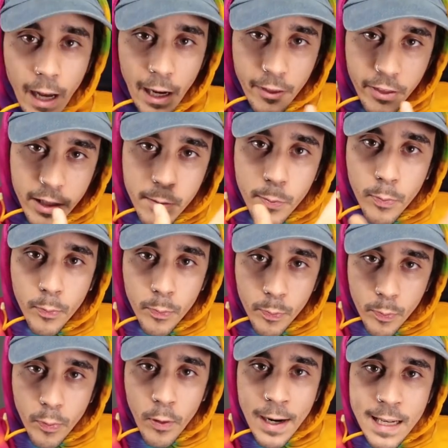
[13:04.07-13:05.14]
I think
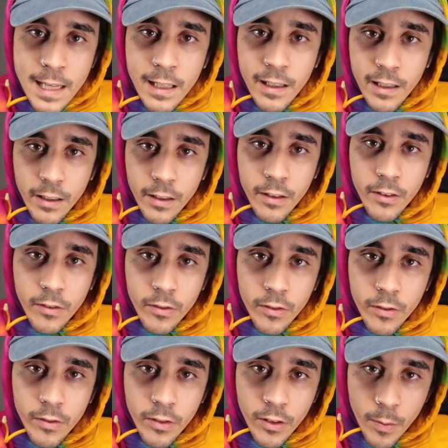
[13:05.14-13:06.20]
breaking
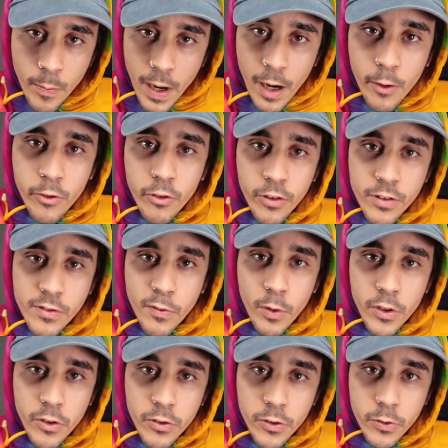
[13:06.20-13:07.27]
the boundaries of
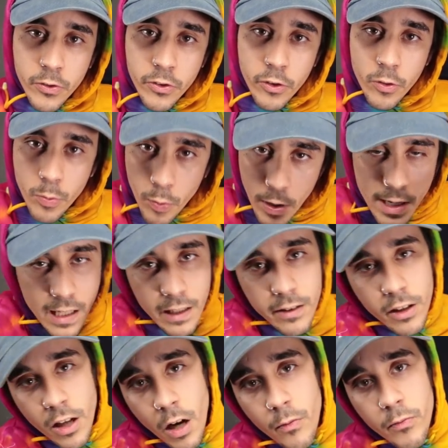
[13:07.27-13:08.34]
what you're used to, breaking
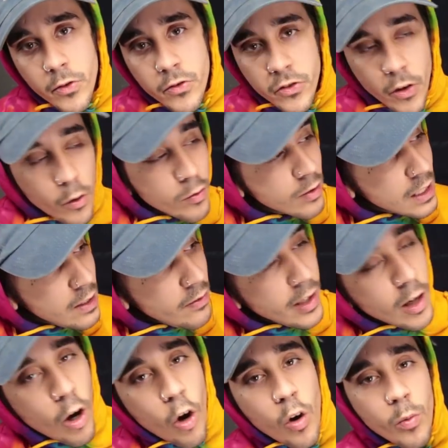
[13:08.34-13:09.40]
the comfort zone,
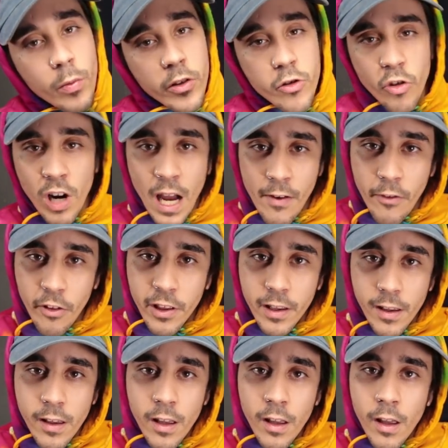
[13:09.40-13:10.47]
leaving home and
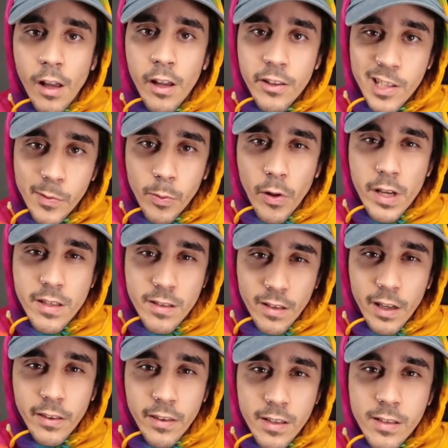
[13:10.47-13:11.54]
traveling to places
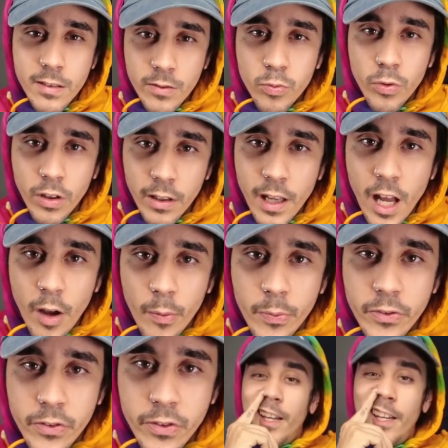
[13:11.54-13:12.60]
like this really helps.